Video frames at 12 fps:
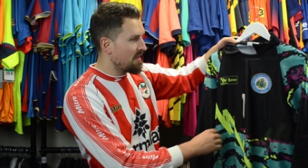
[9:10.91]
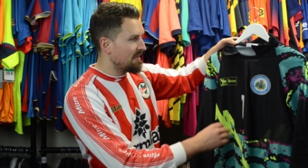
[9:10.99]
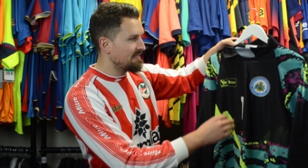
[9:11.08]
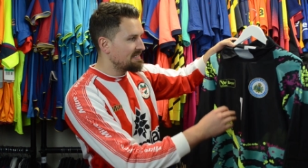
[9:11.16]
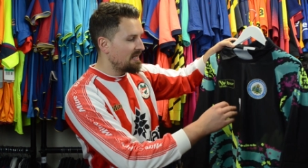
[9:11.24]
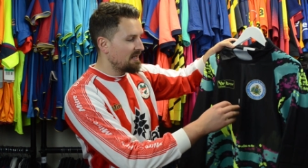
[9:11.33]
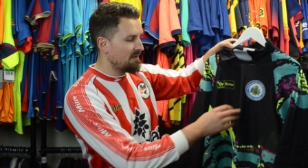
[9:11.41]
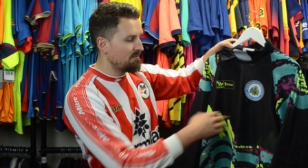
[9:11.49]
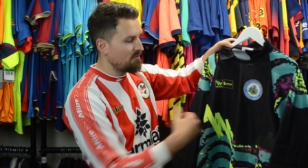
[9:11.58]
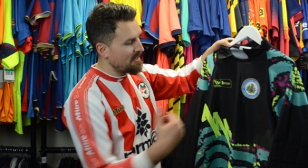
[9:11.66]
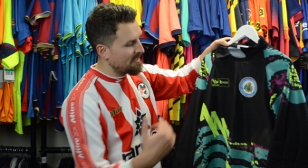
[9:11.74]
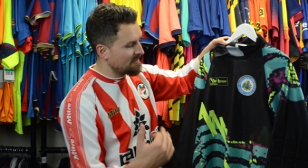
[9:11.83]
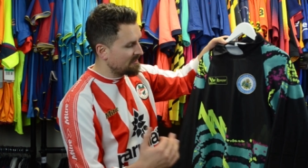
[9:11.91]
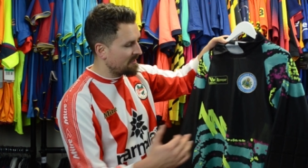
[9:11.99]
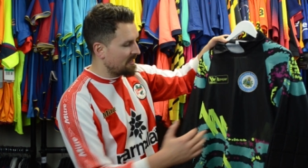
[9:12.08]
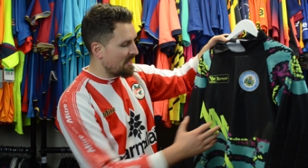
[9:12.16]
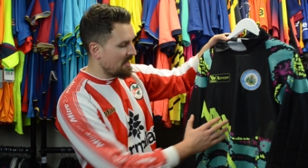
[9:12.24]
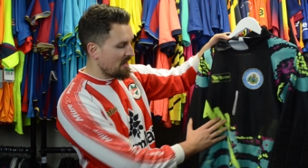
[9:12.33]
the Italian
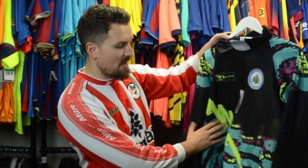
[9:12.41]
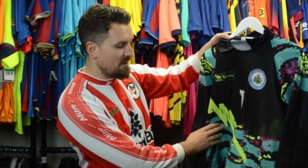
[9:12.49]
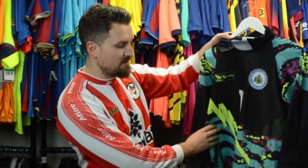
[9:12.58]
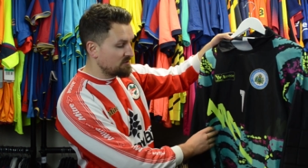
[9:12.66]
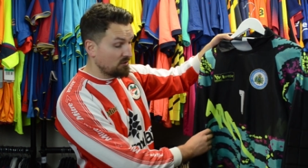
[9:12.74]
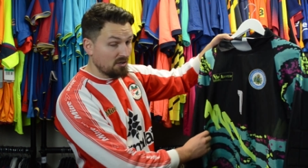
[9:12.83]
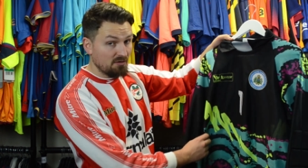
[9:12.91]
brand. Uh, took